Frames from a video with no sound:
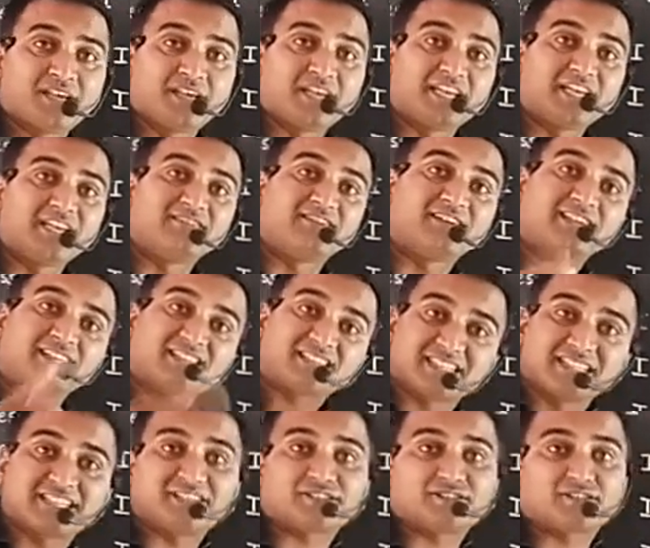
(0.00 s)

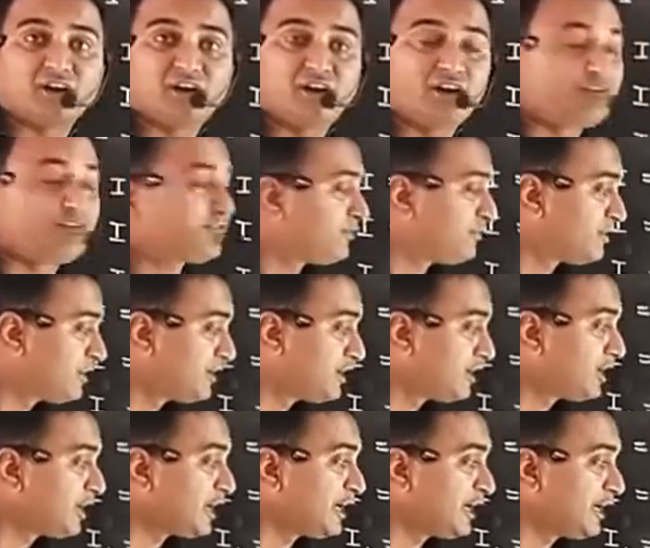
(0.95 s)
inverses
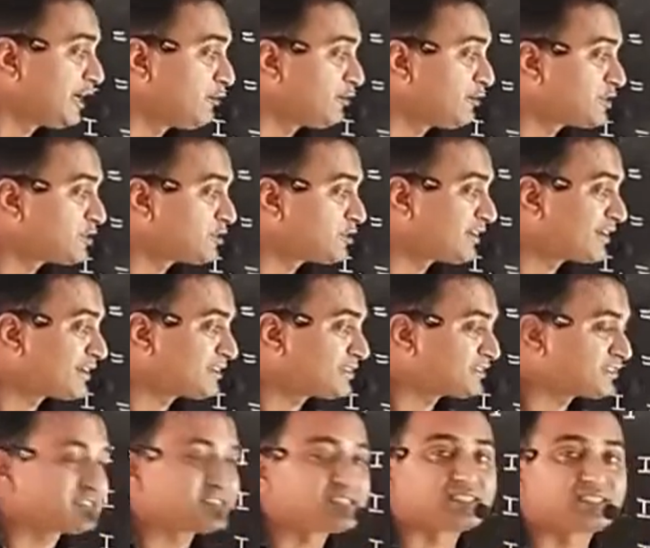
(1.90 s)
of individual
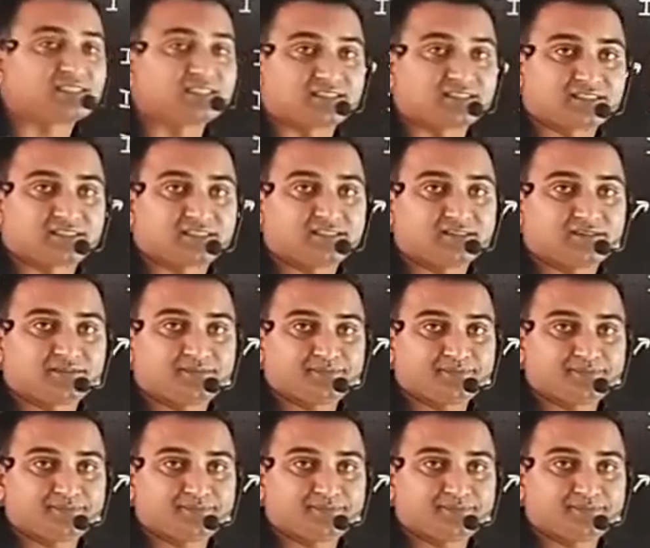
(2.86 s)
resistance.